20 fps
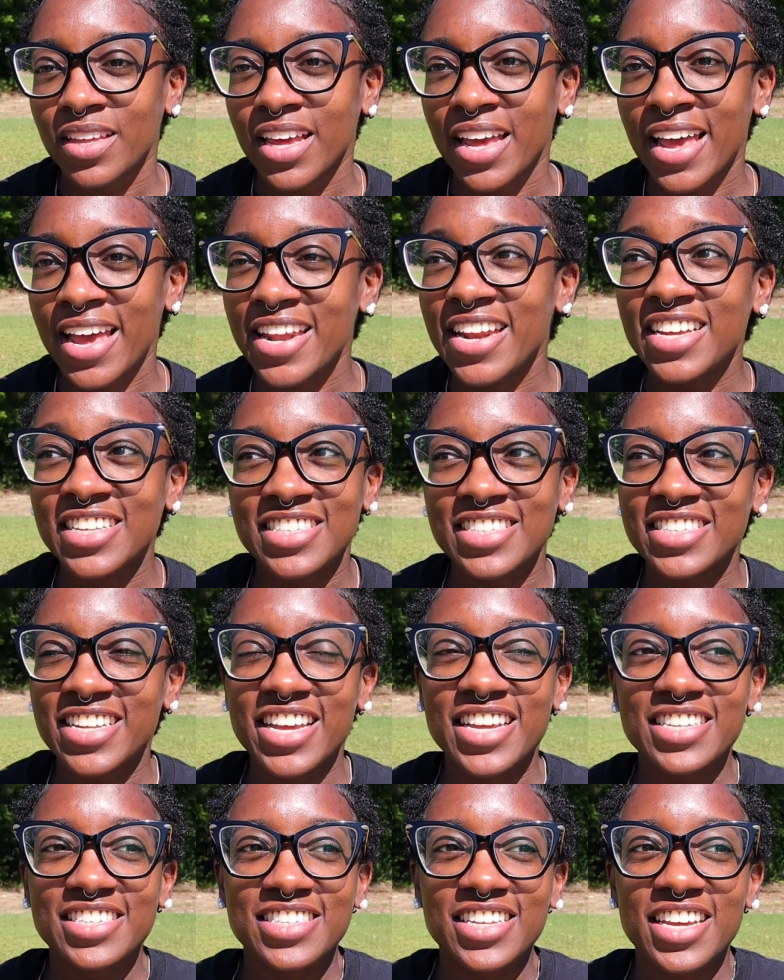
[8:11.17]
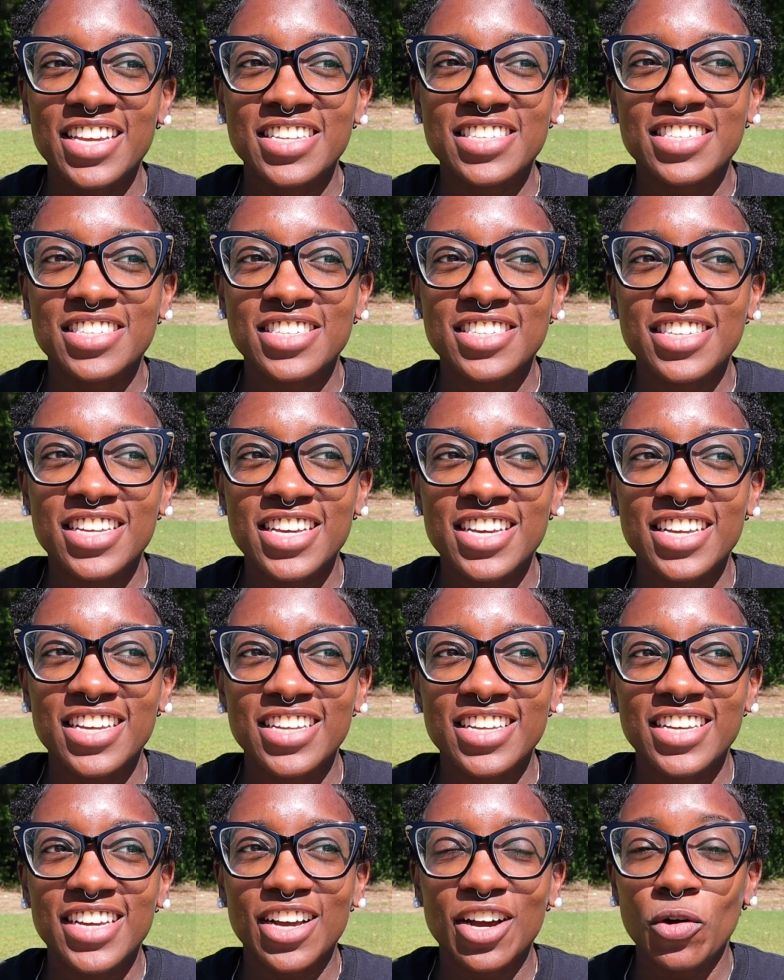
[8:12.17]
And it's
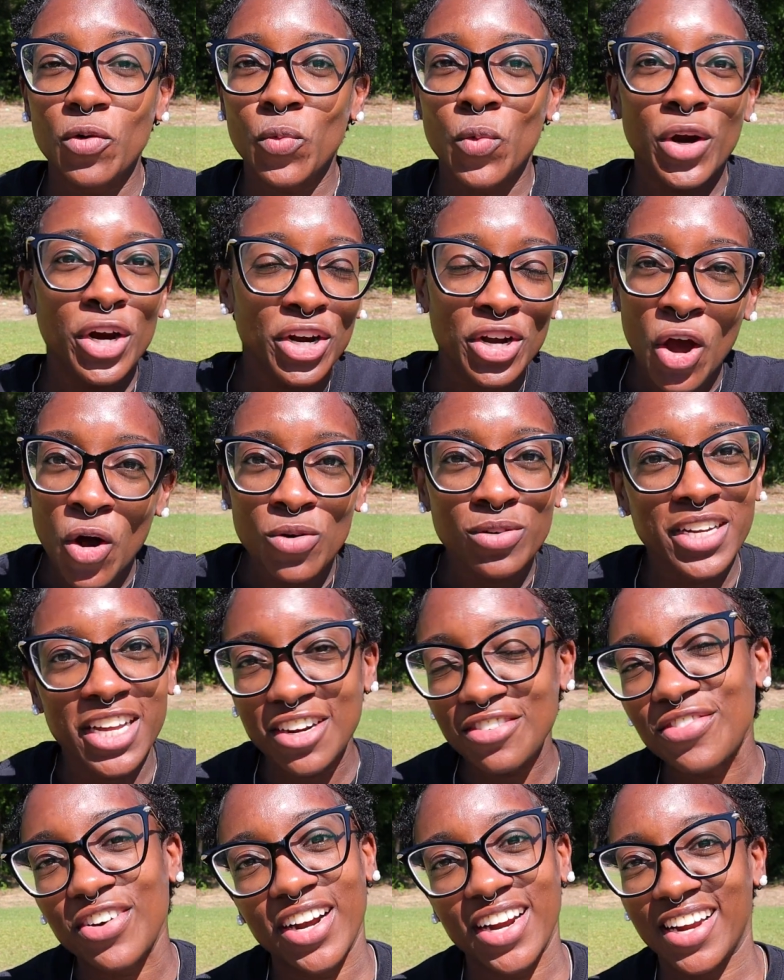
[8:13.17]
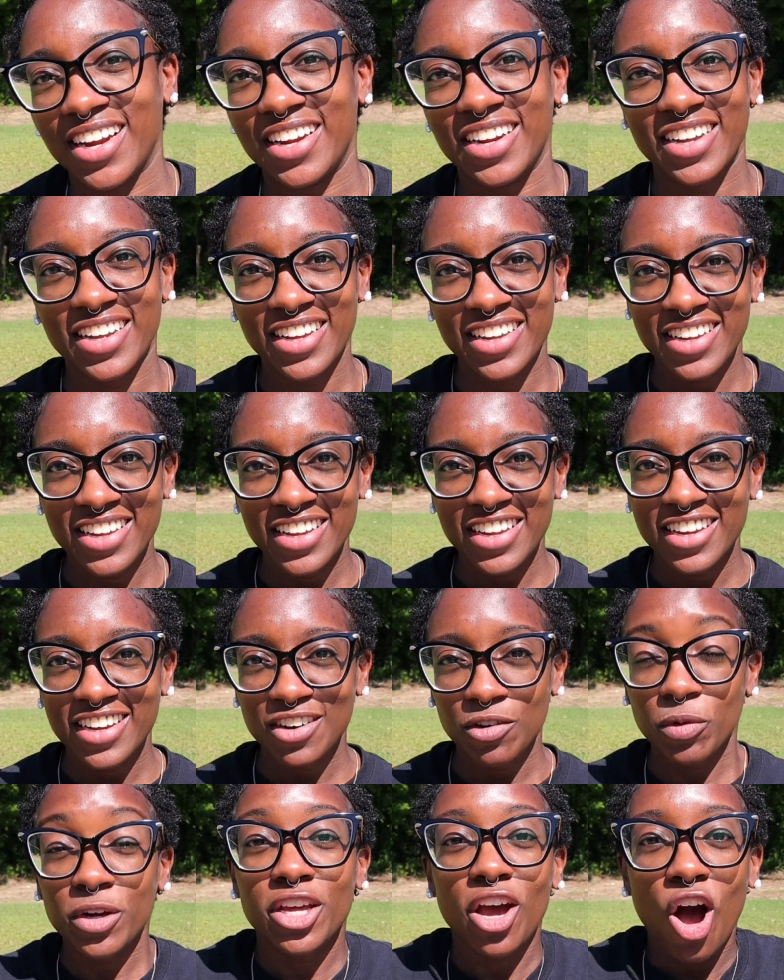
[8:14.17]
we're no different.
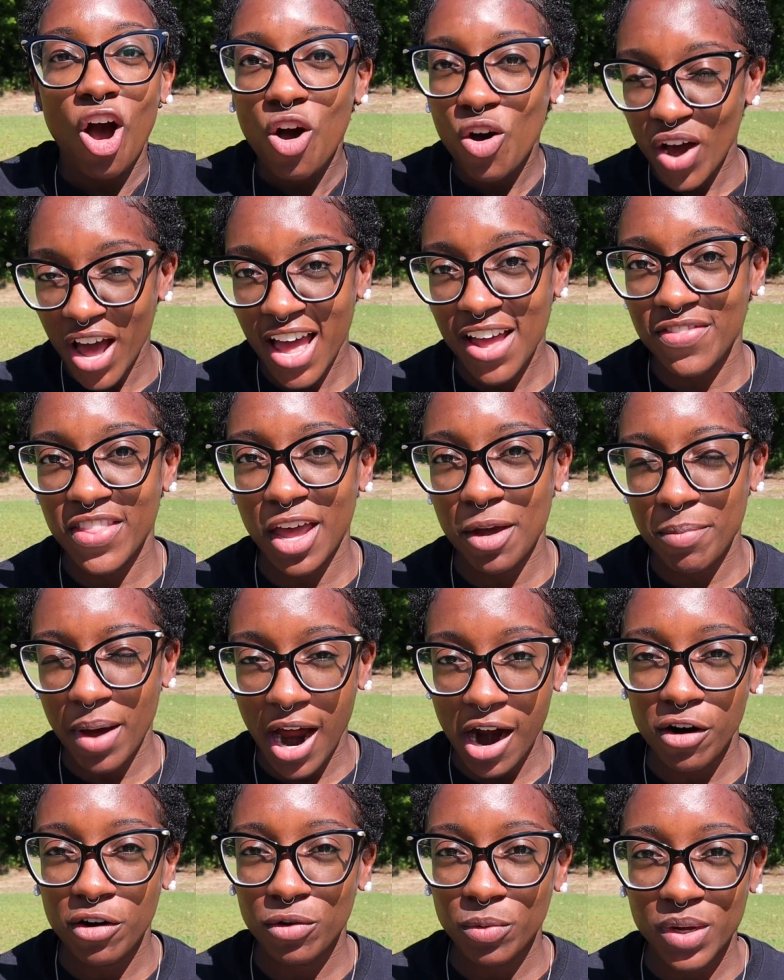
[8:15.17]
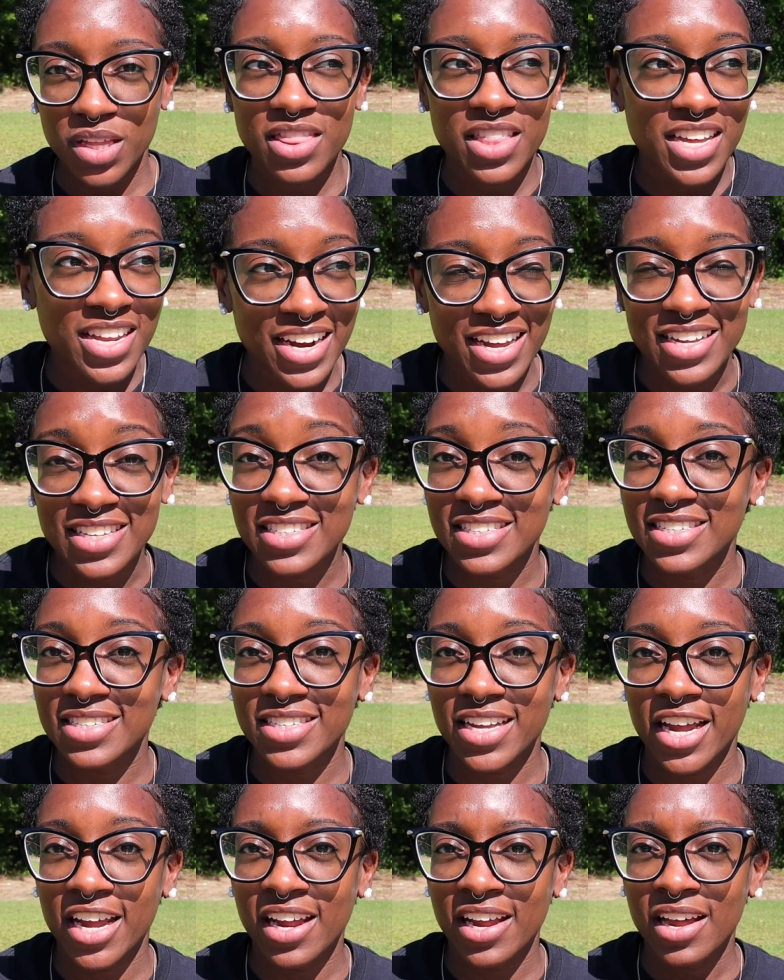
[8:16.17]
We all have that power within us to
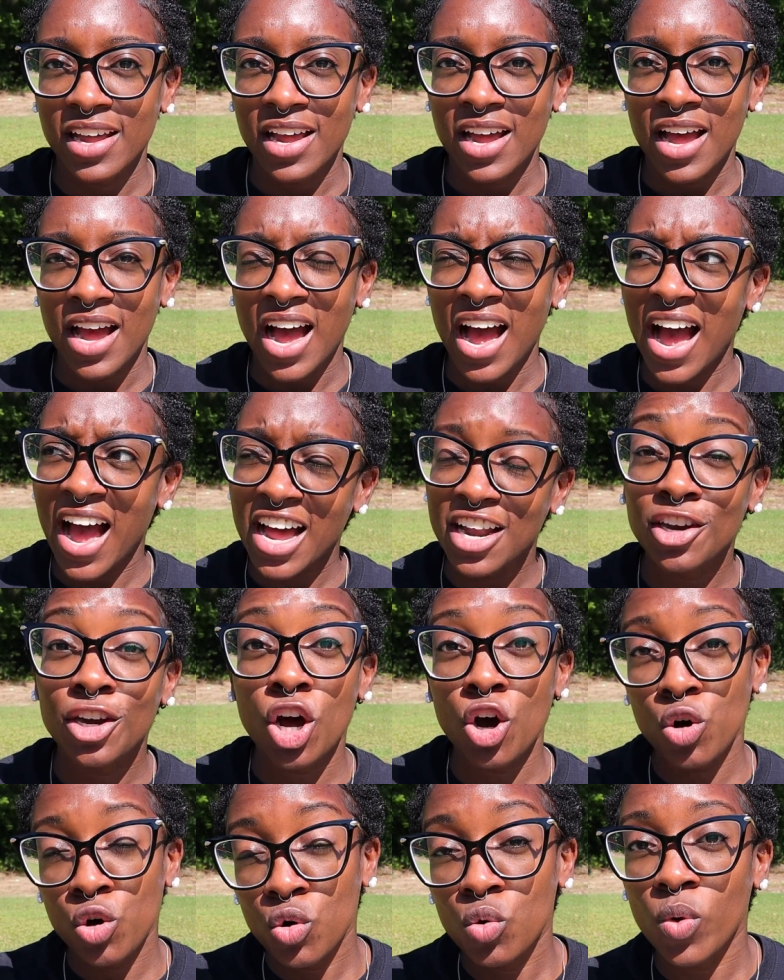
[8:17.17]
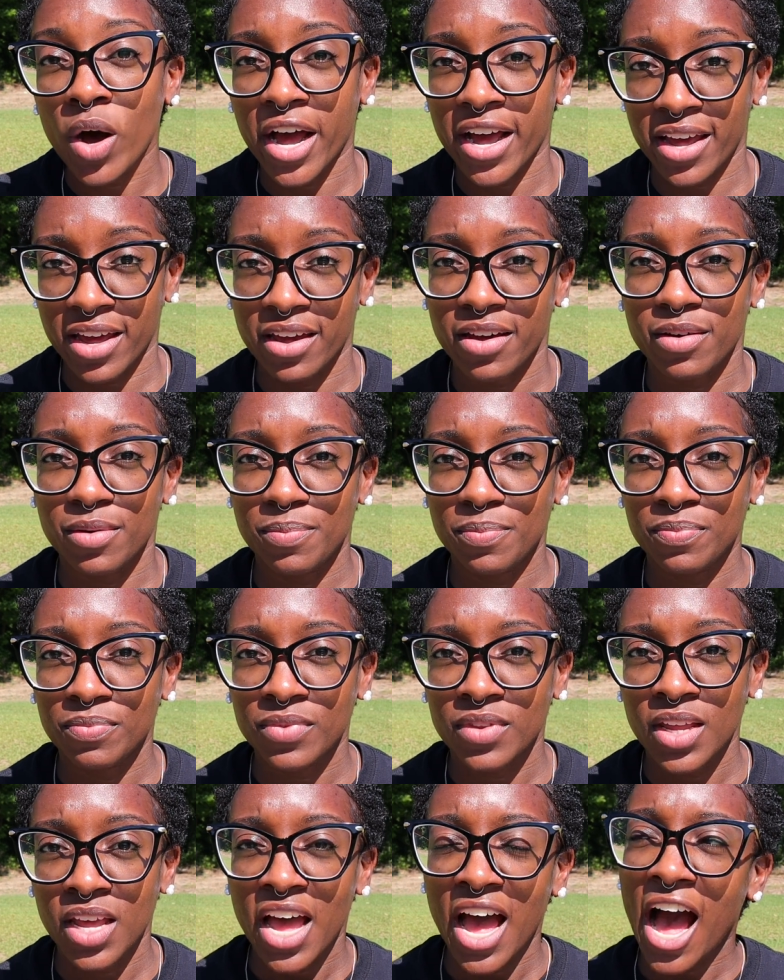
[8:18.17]
say, I know who I am.
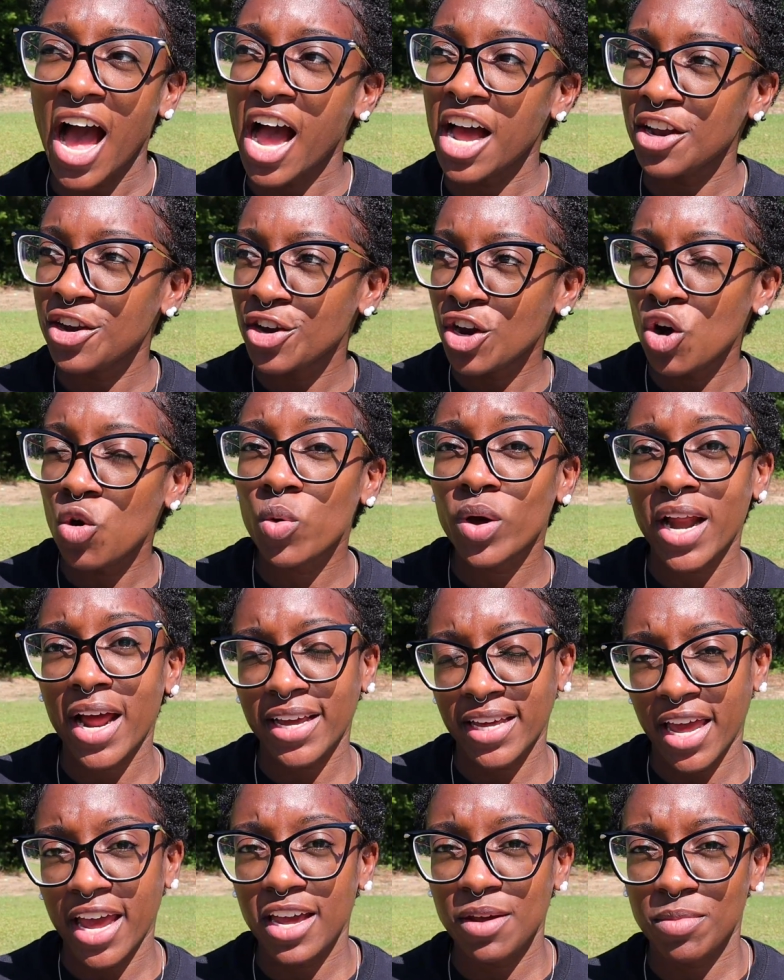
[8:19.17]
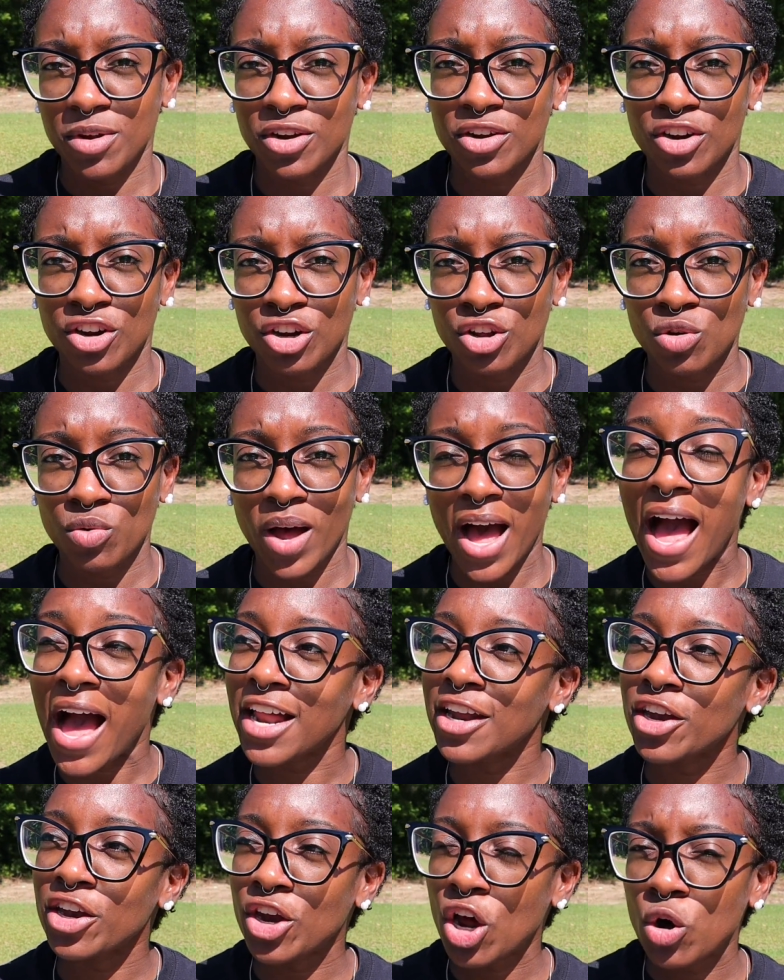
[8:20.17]
I know what I came here to do.
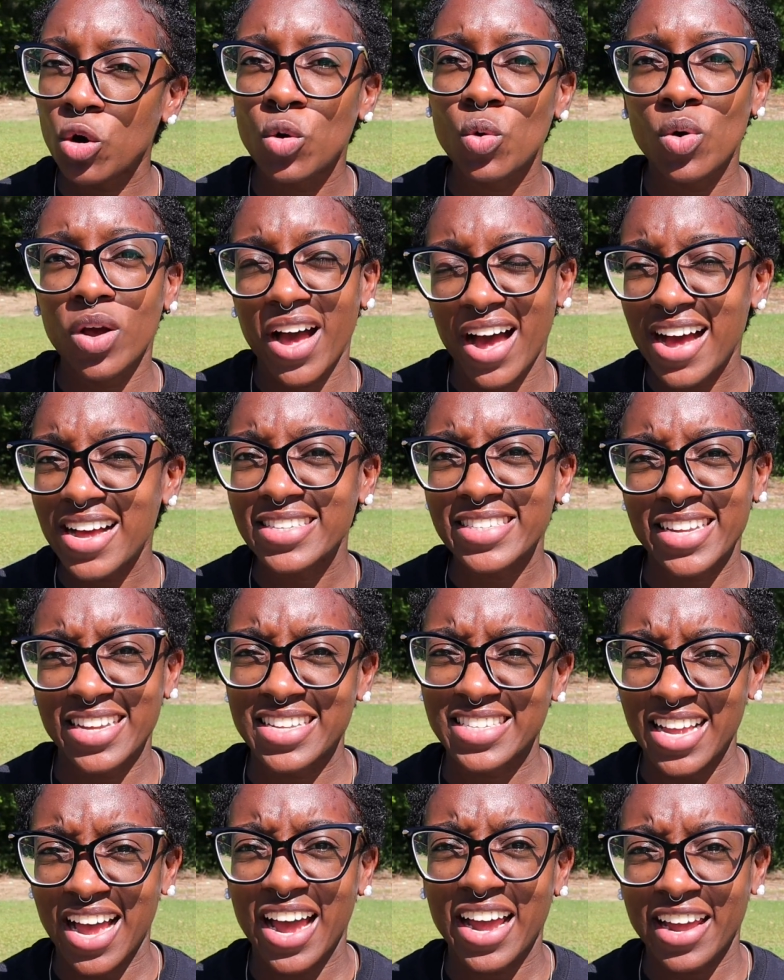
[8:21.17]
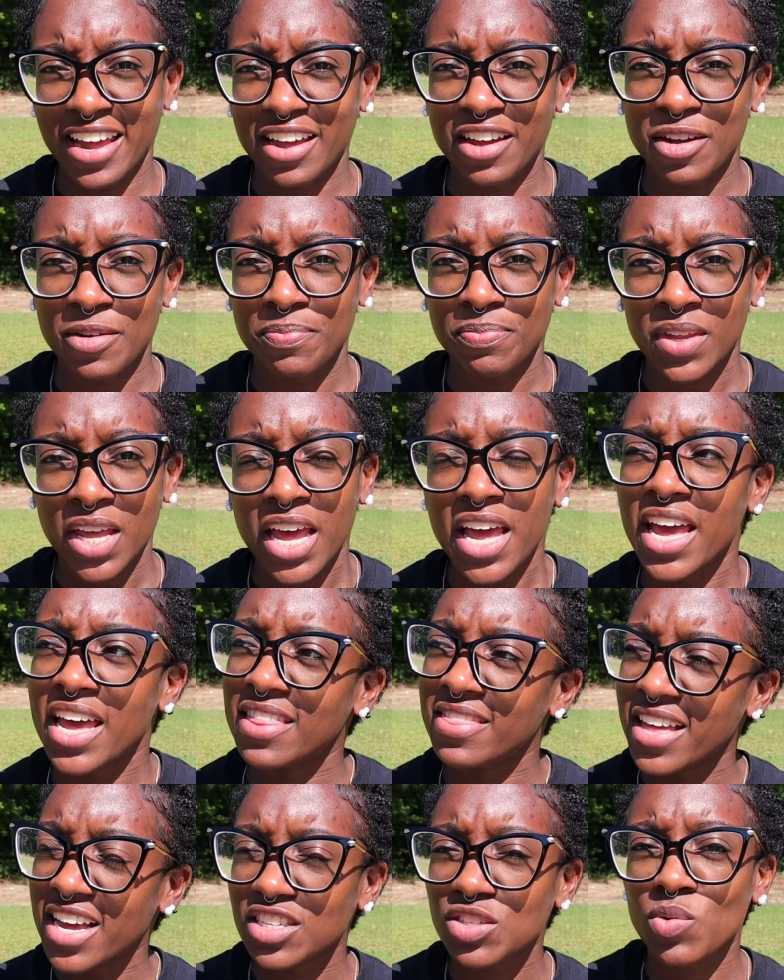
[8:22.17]
I know who God says I am.
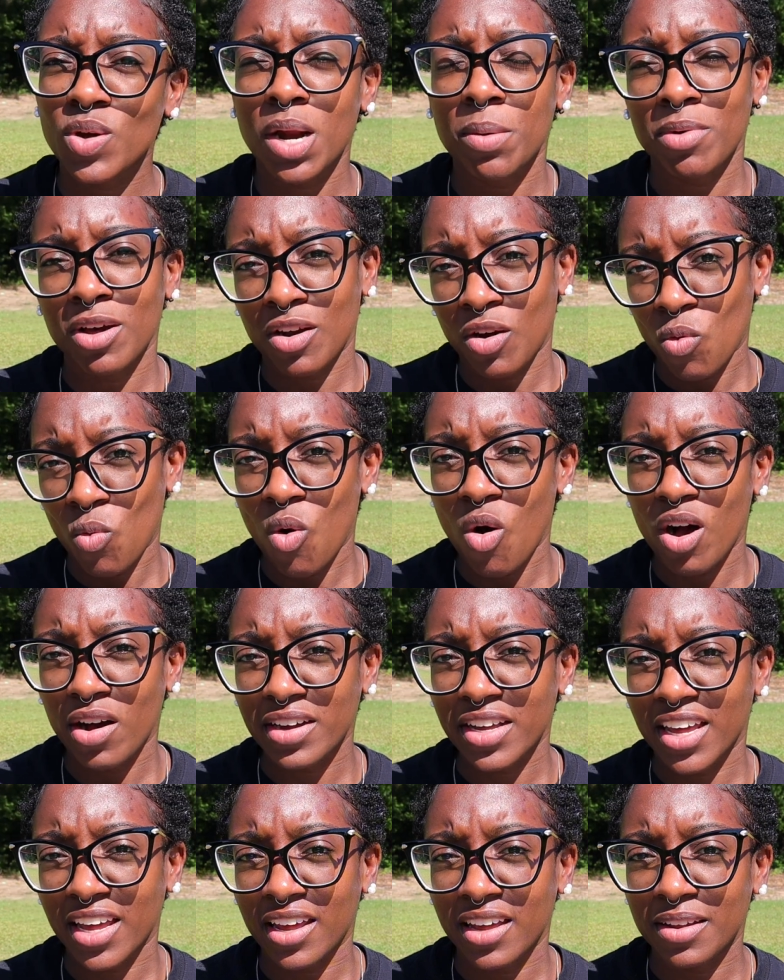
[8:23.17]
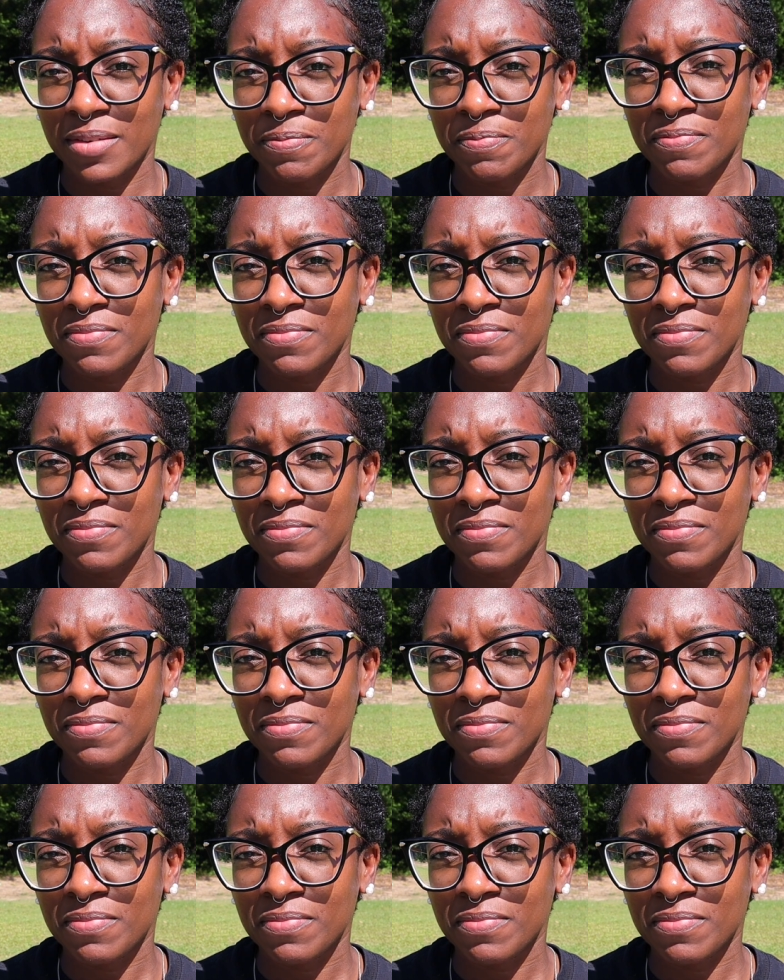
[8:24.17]
And that's what I'm going to walk in.